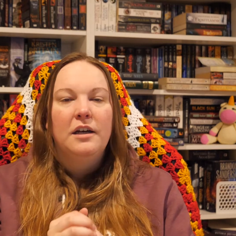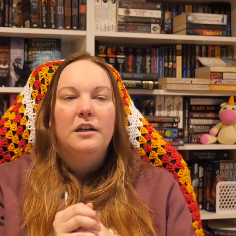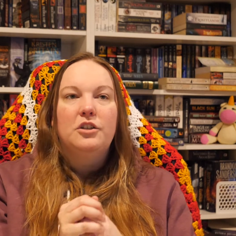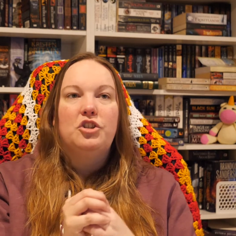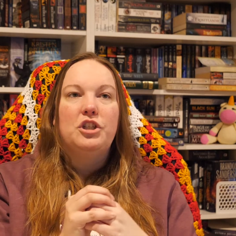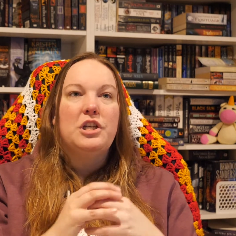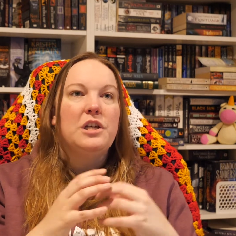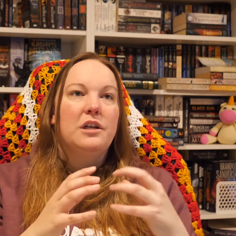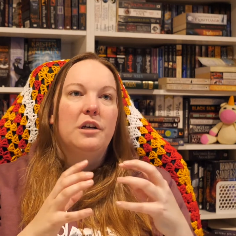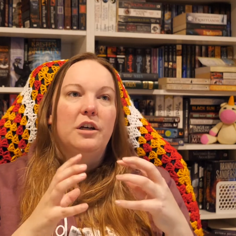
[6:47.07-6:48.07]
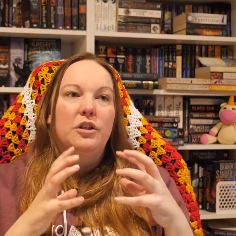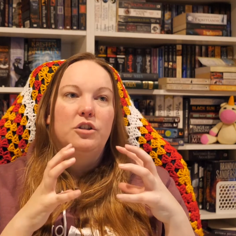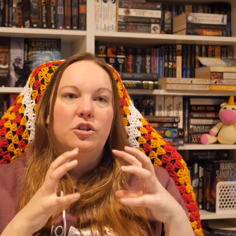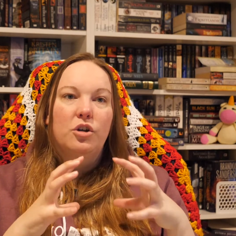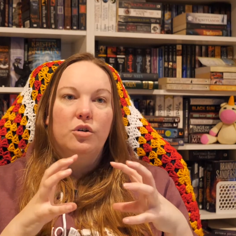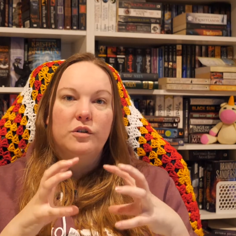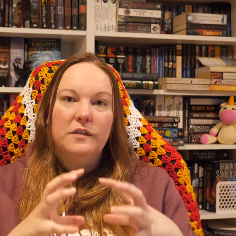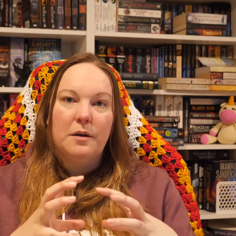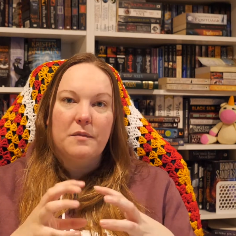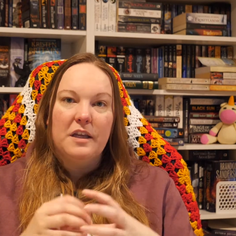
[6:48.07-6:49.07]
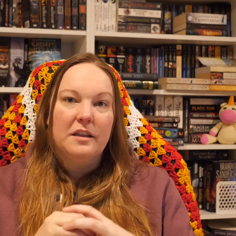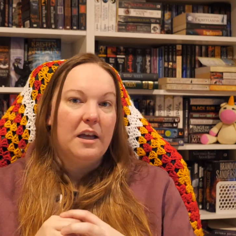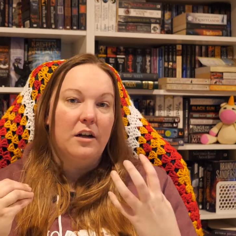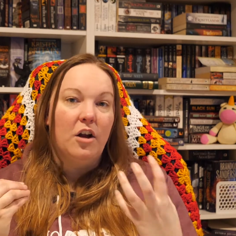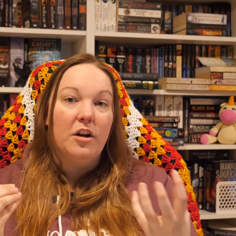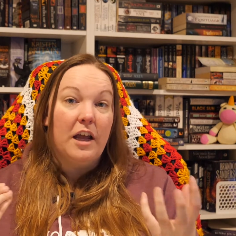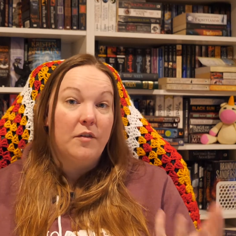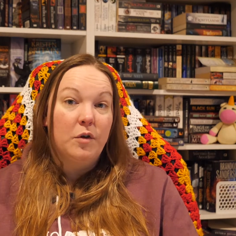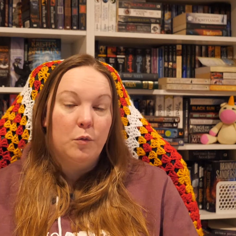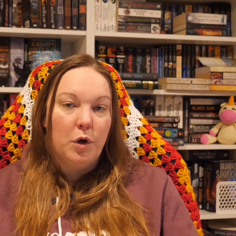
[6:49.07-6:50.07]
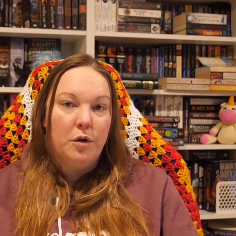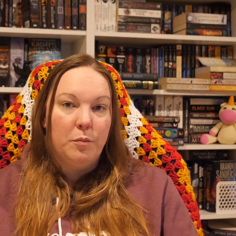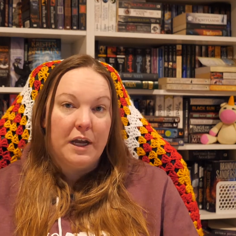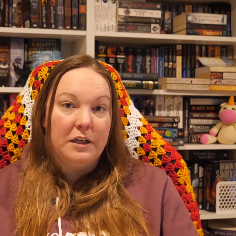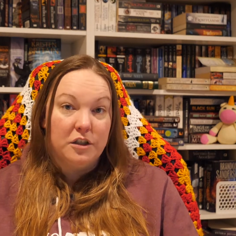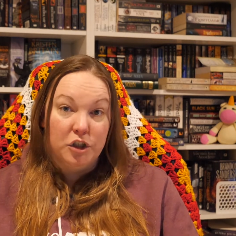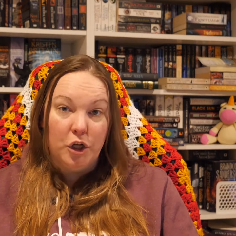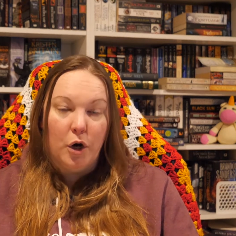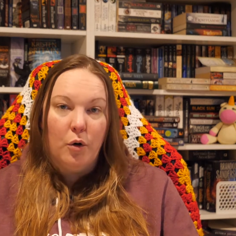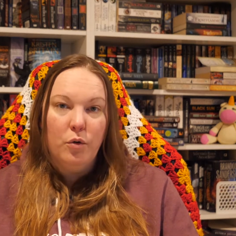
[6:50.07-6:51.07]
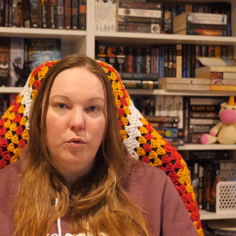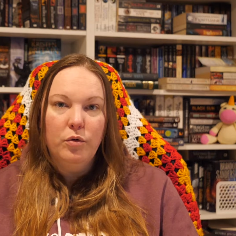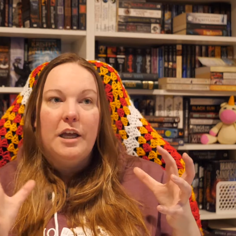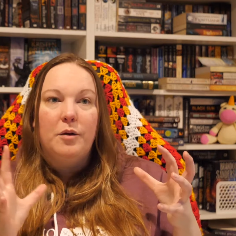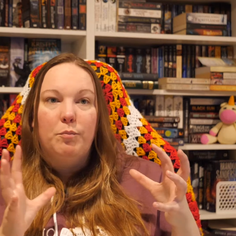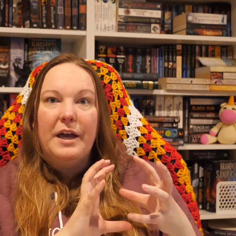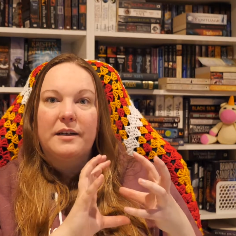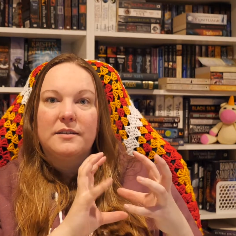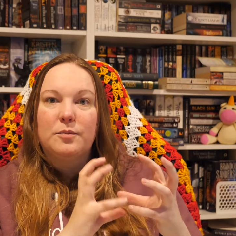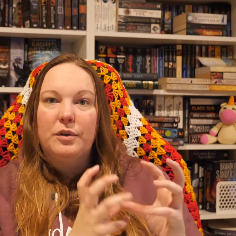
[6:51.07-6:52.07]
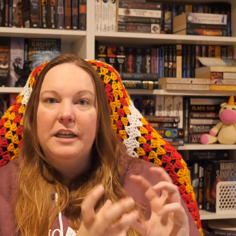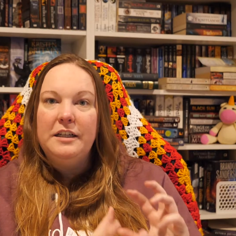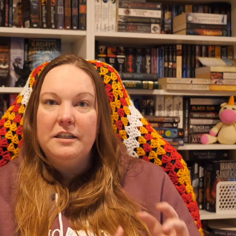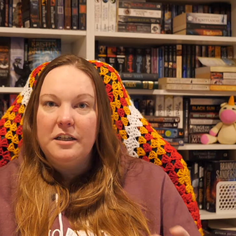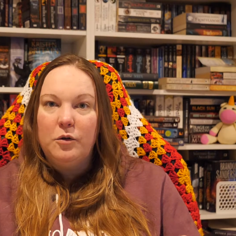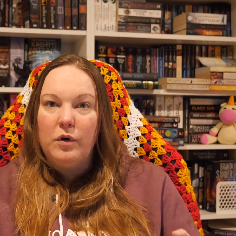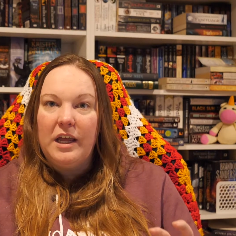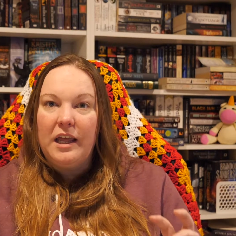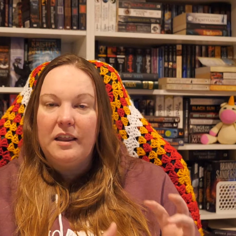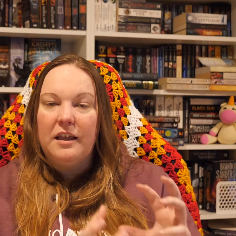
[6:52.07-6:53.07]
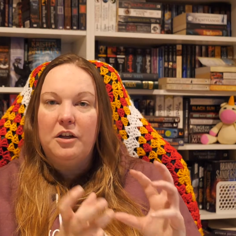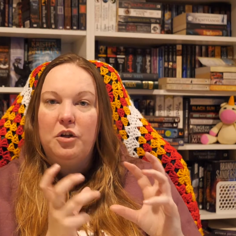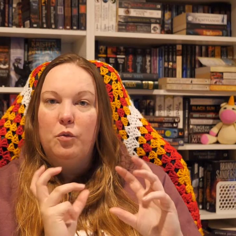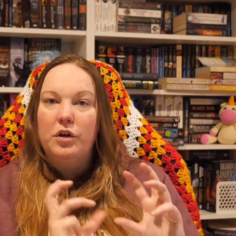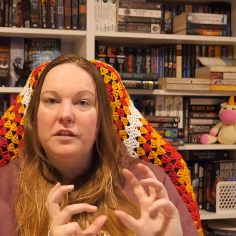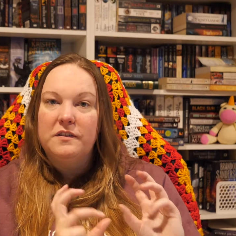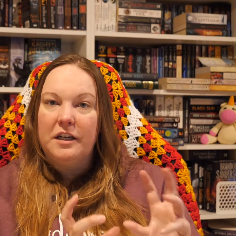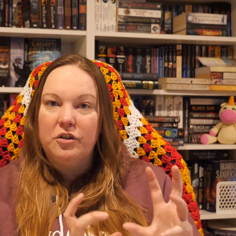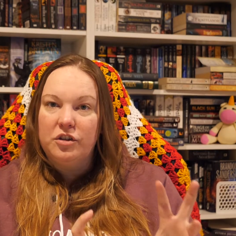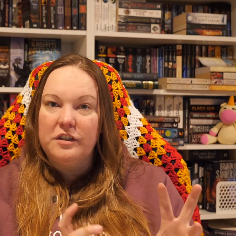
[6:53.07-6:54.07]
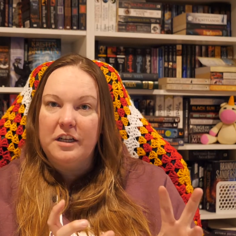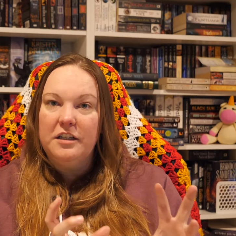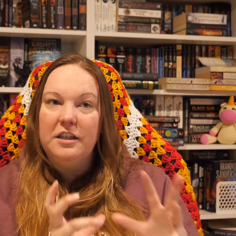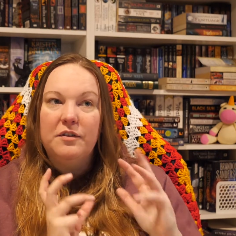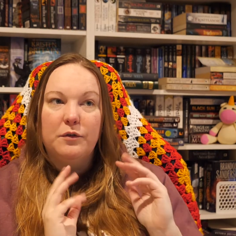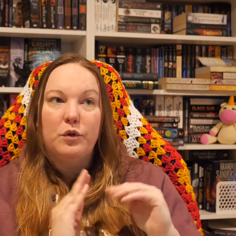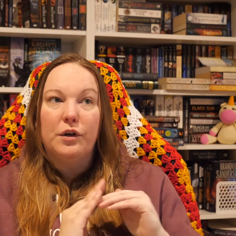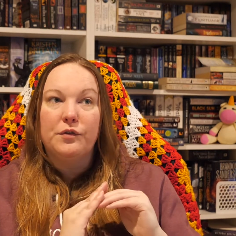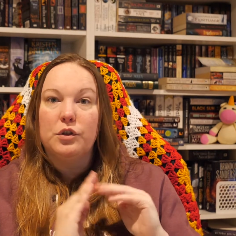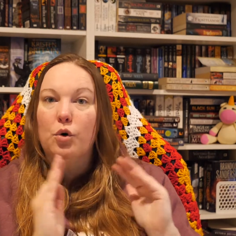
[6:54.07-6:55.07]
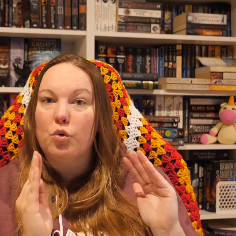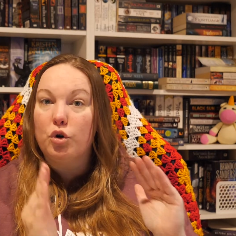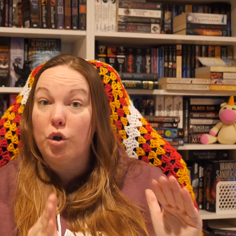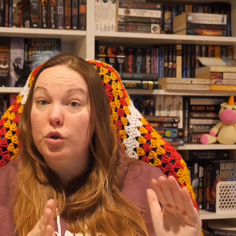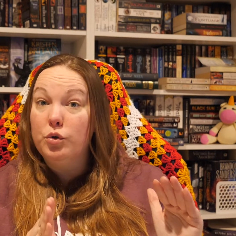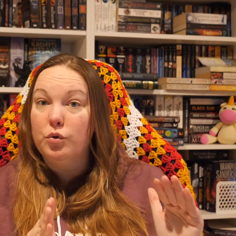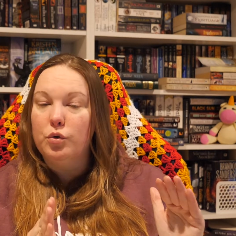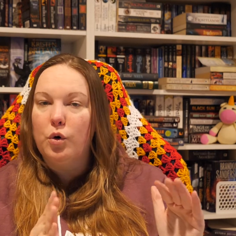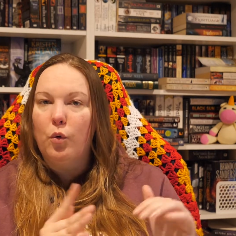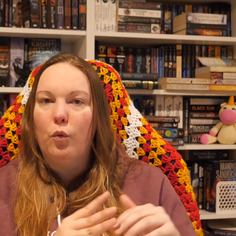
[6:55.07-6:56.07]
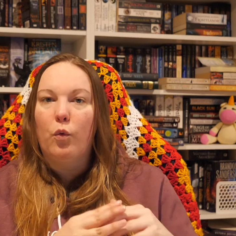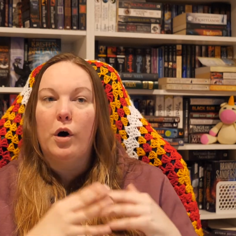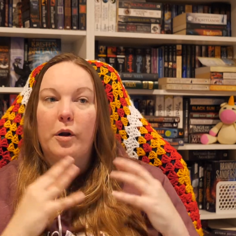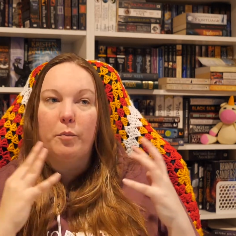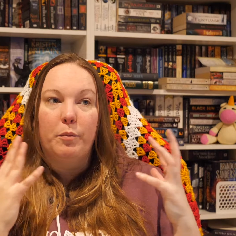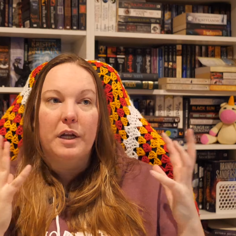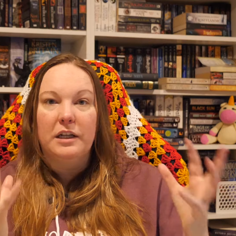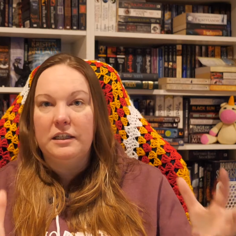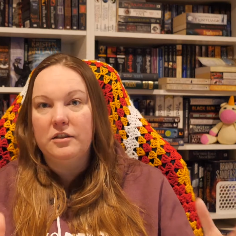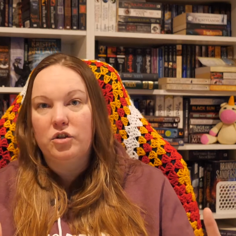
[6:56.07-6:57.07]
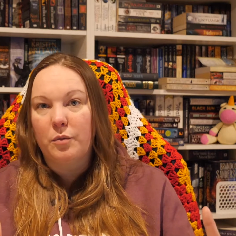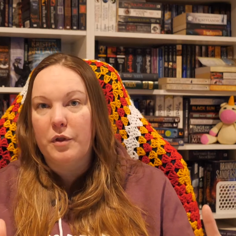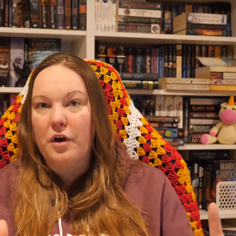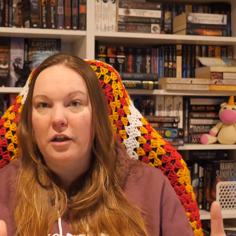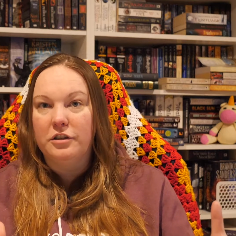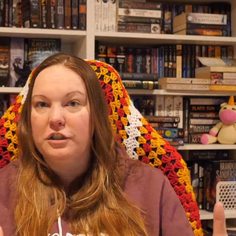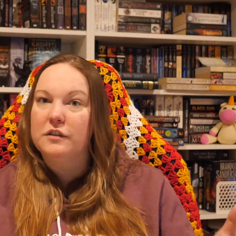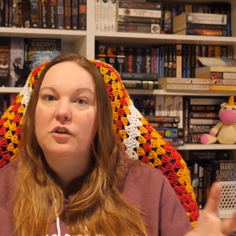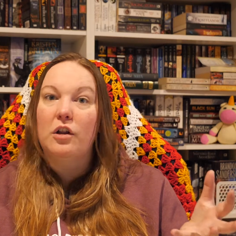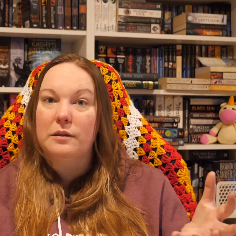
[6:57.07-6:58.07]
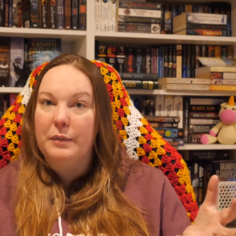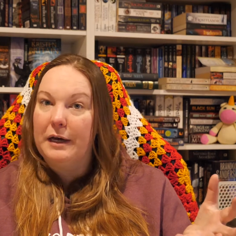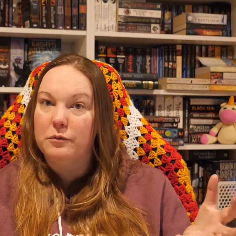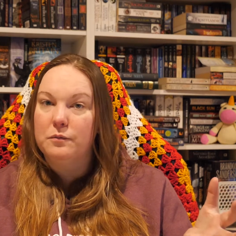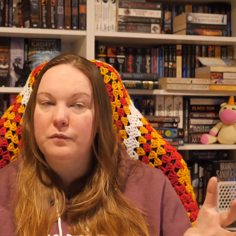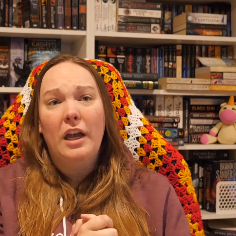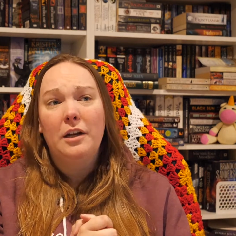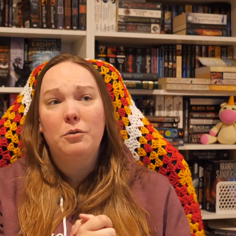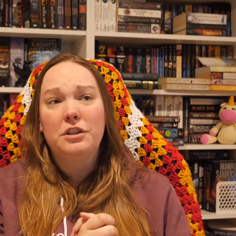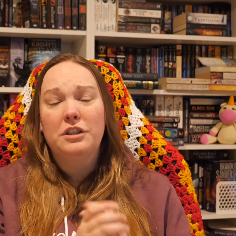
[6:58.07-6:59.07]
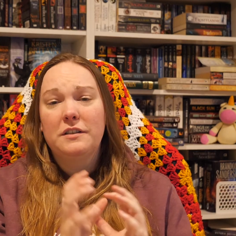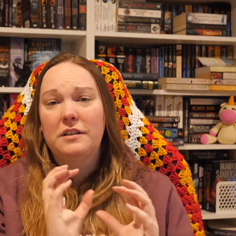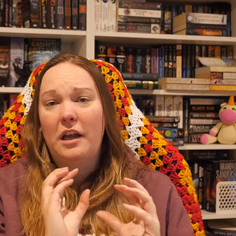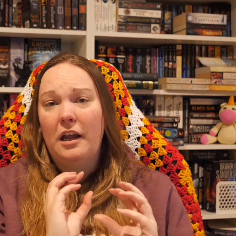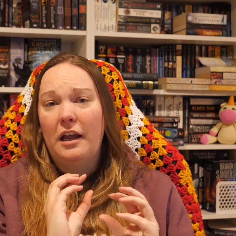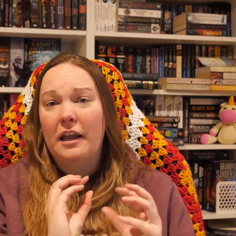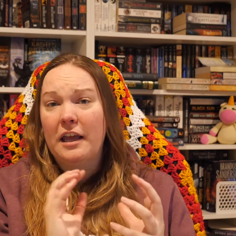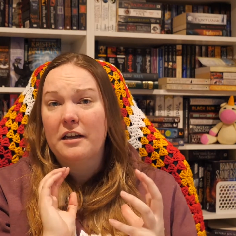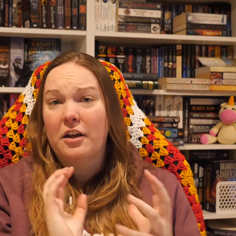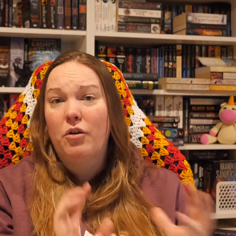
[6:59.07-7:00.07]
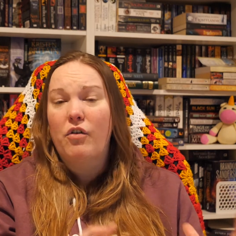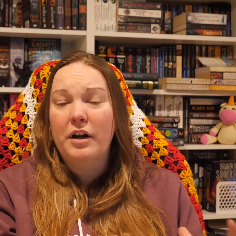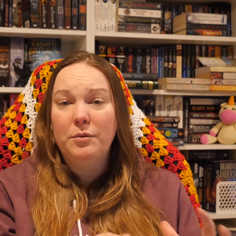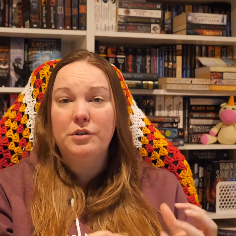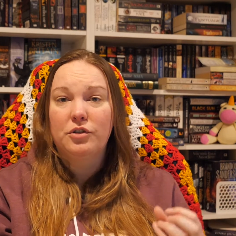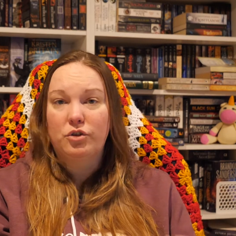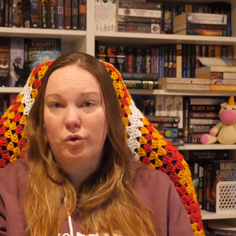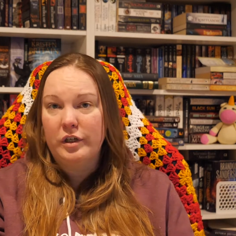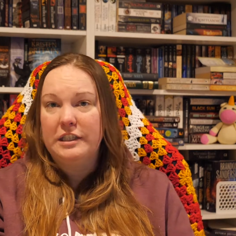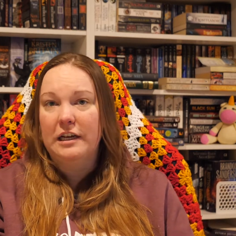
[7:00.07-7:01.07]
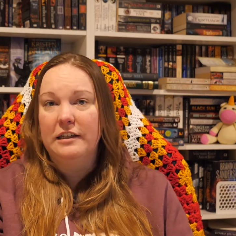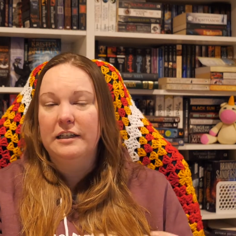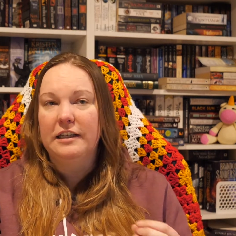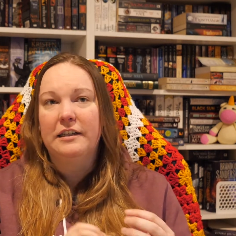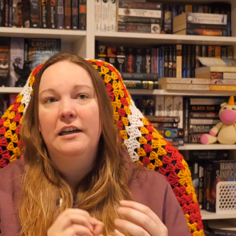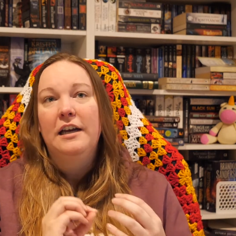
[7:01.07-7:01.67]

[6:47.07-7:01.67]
she took something that not everyone might know and explain it in a way that you would understand it even if you have no clue what Middle Eastern mythology is all about. And it was just, again, incredible storytelling,